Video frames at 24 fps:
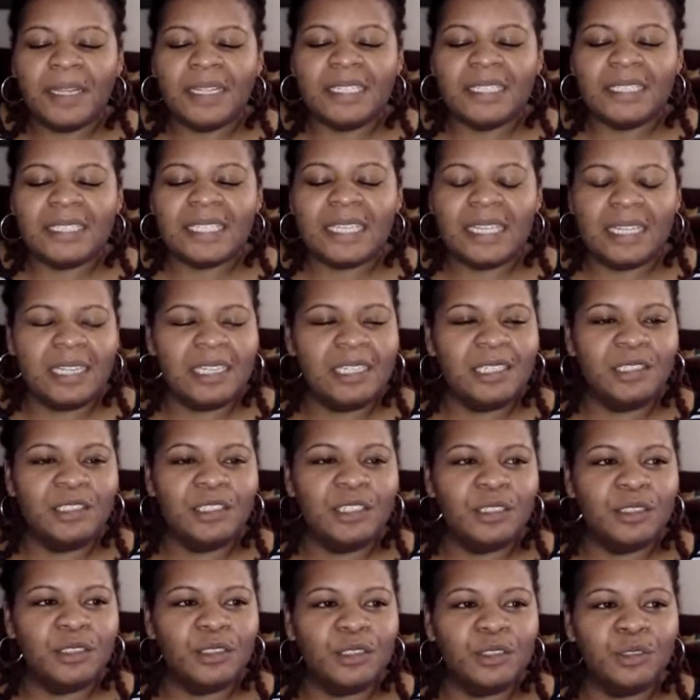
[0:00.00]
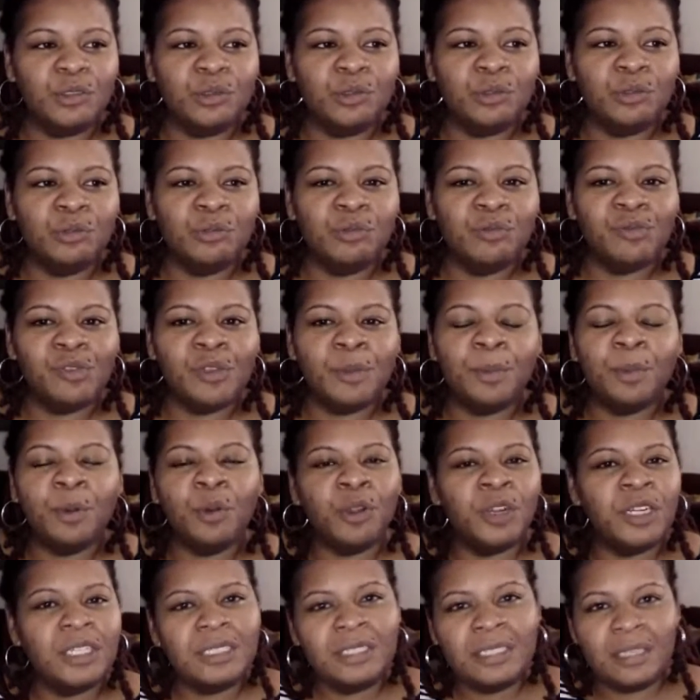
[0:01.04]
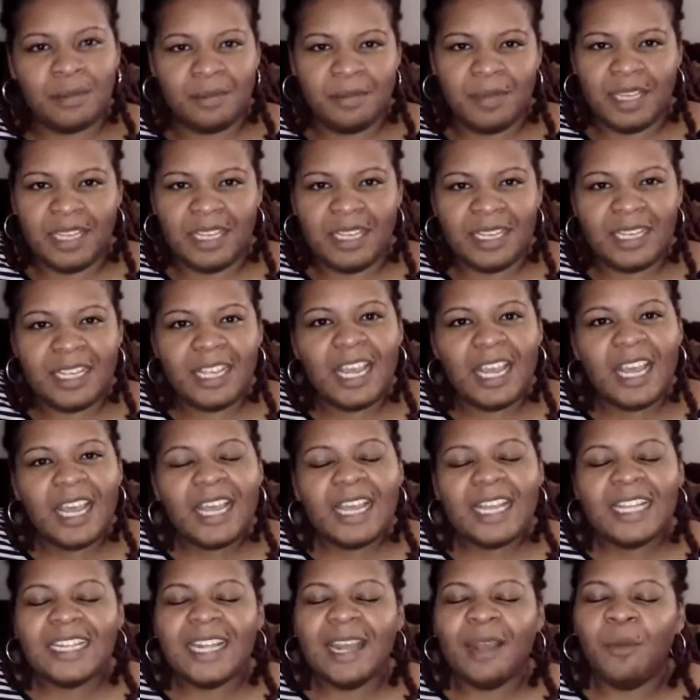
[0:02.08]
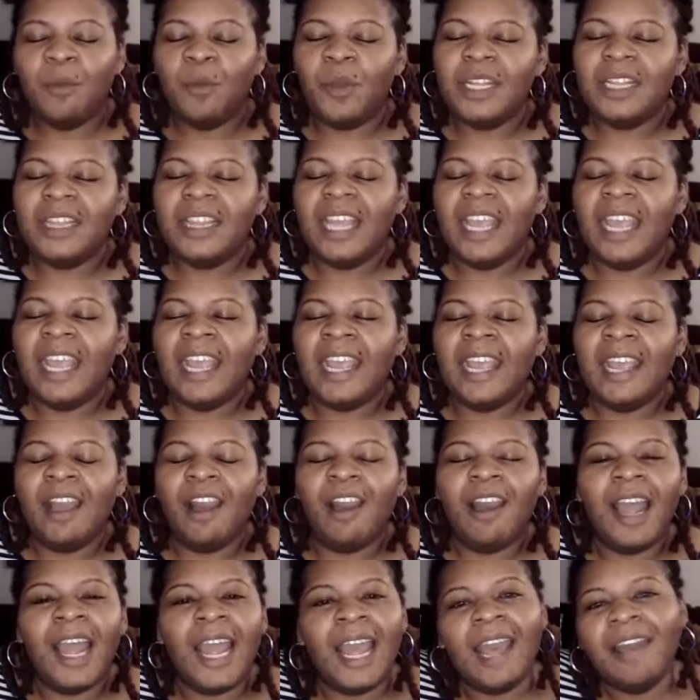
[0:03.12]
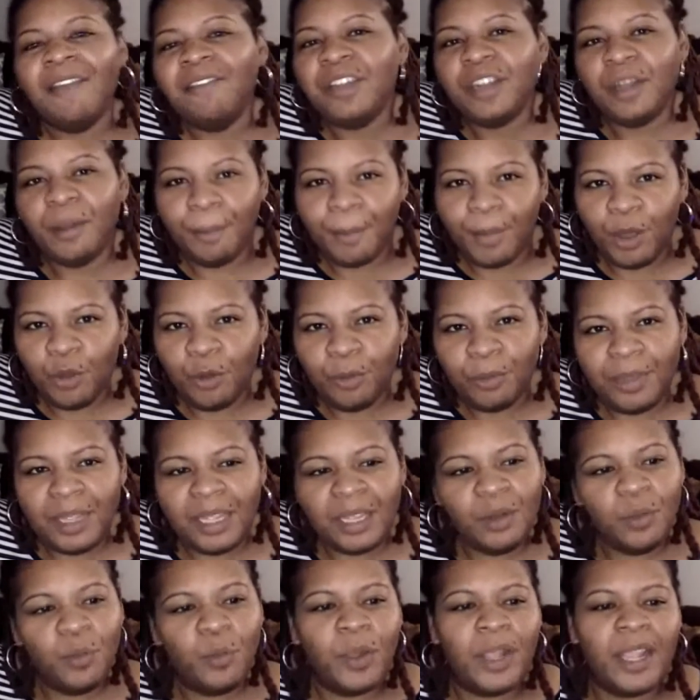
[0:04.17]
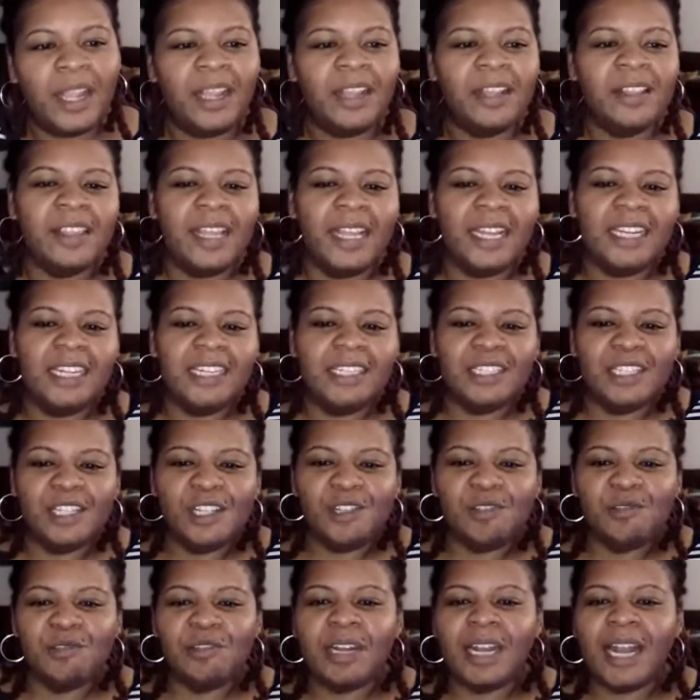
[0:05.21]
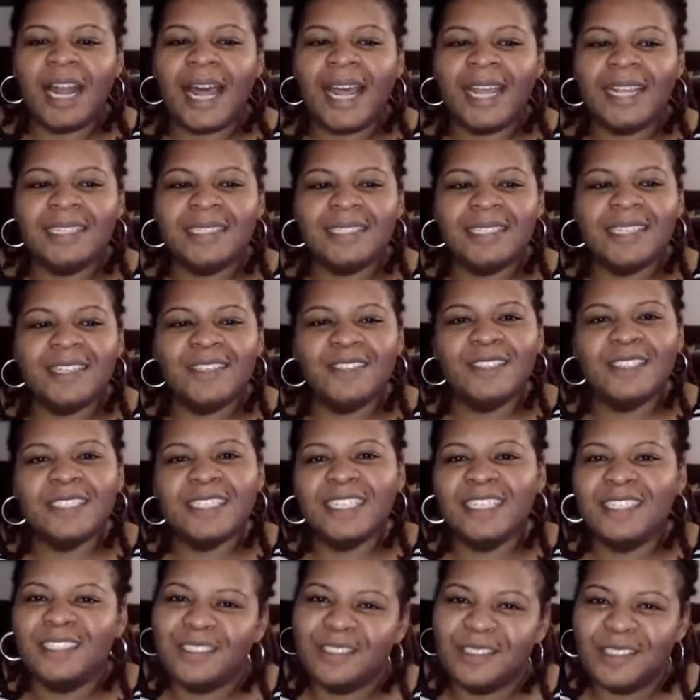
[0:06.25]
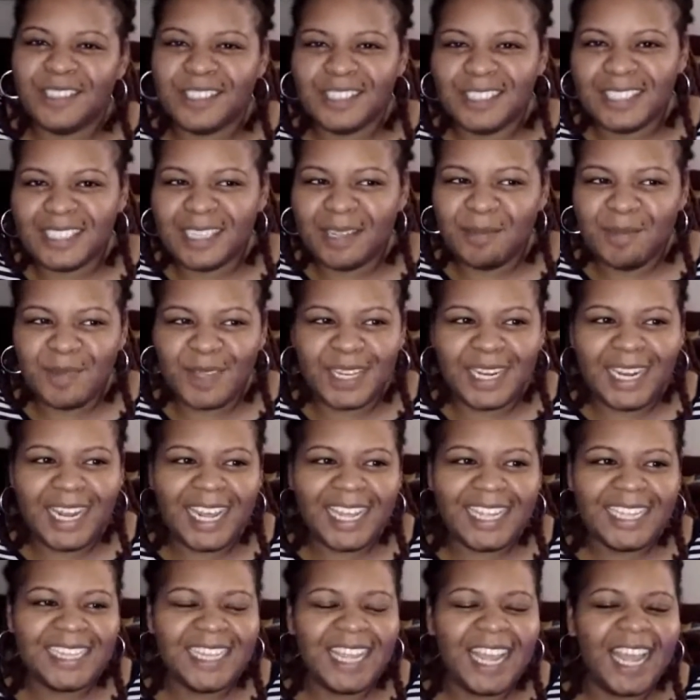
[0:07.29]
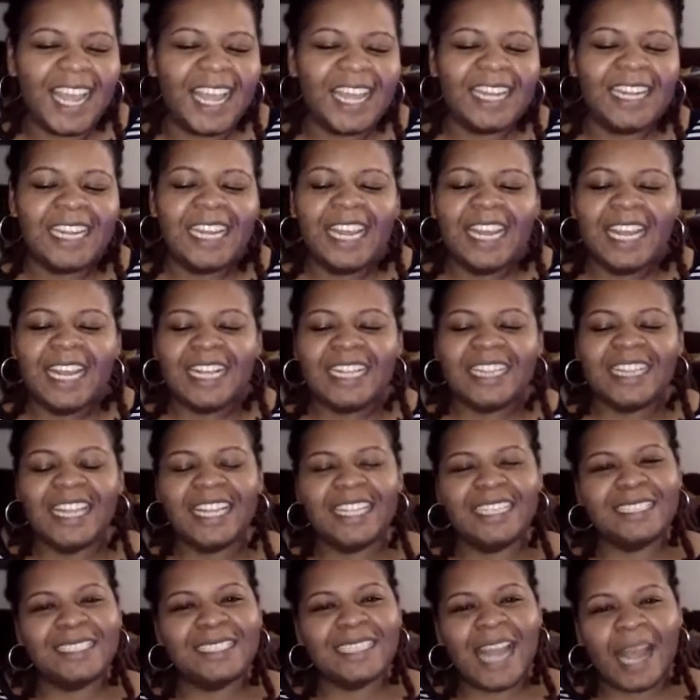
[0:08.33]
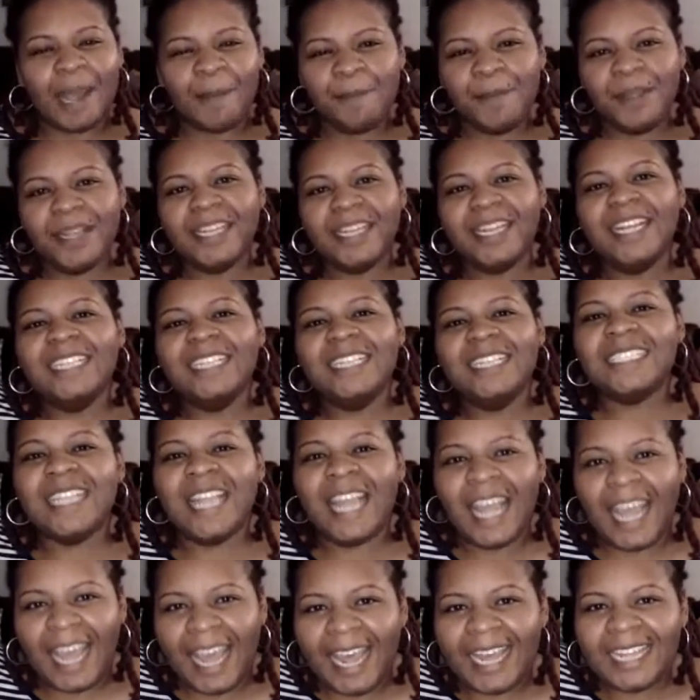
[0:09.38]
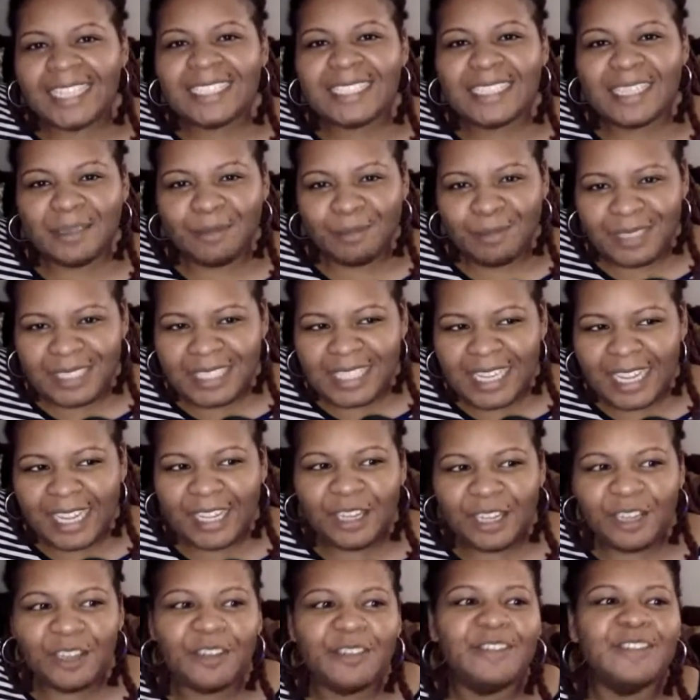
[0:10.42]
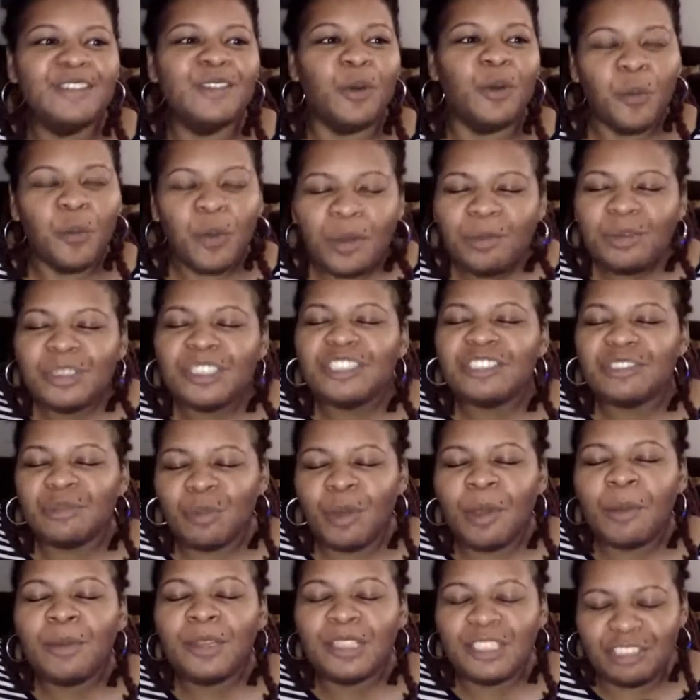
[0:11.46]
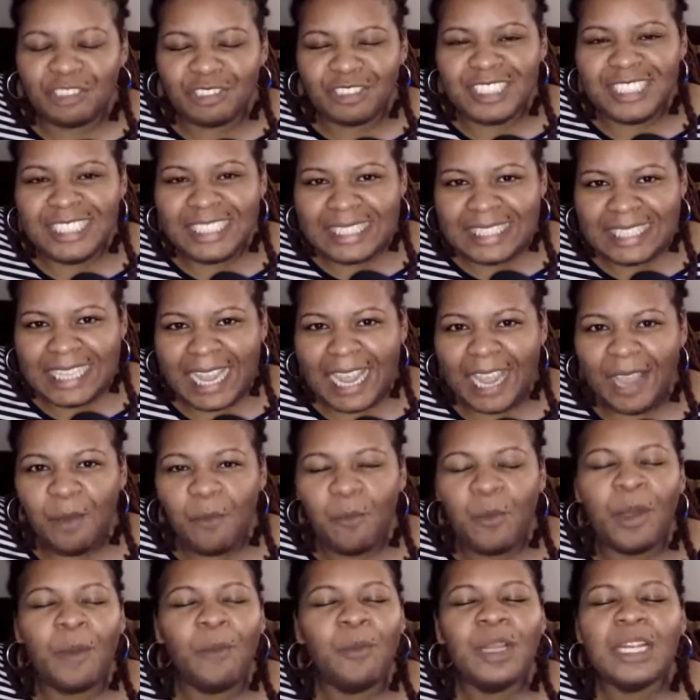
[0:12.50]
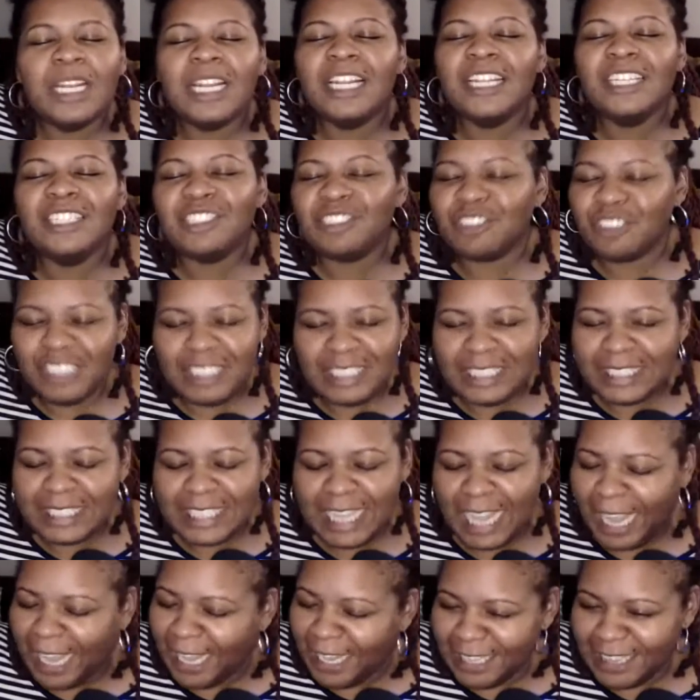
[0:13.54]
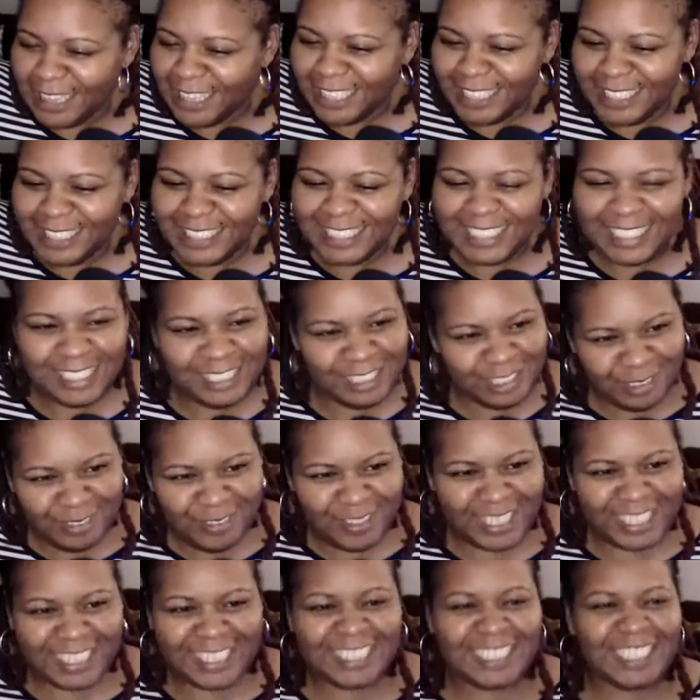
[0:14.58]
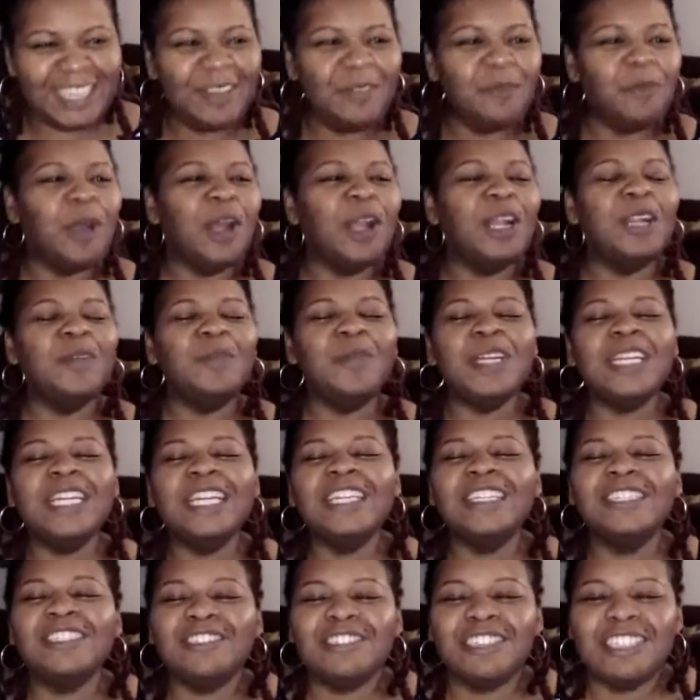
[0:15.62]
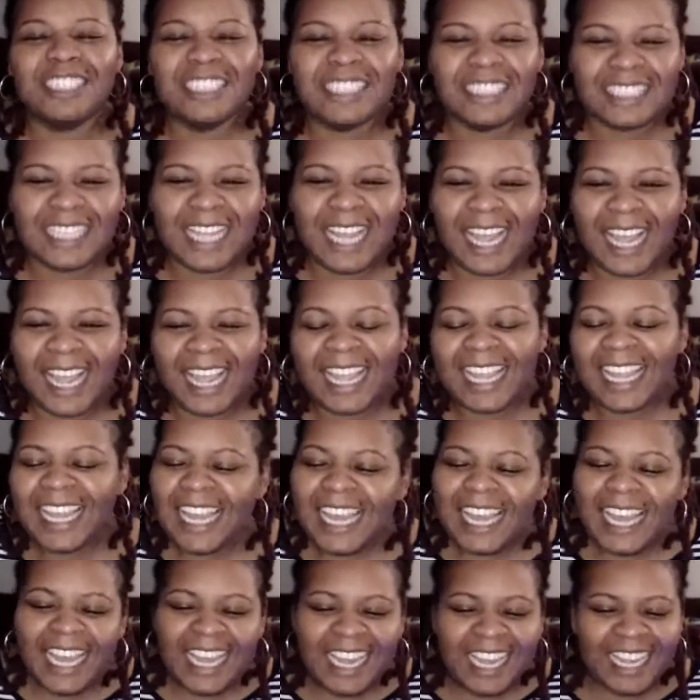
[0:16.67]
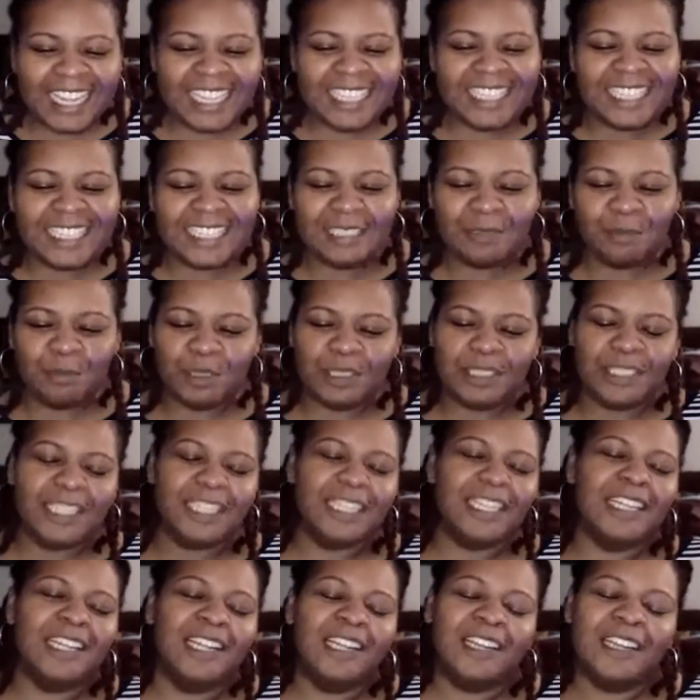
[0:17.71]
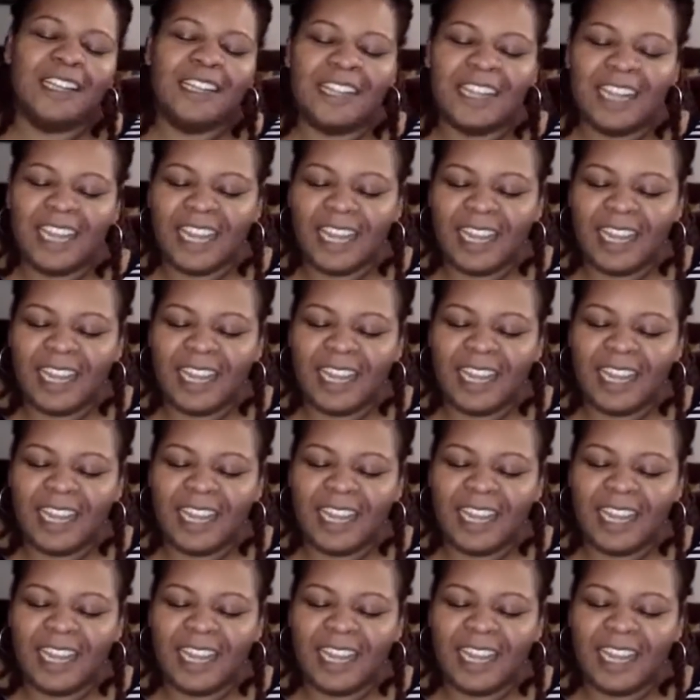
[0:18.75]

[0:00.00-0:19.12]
tend to report to me that when they are having a moment where they need to utilize their skills or something like that, they stop and ask themselves, what would Treese say? What would Latrice say in this situation? What would Latrice say in this particular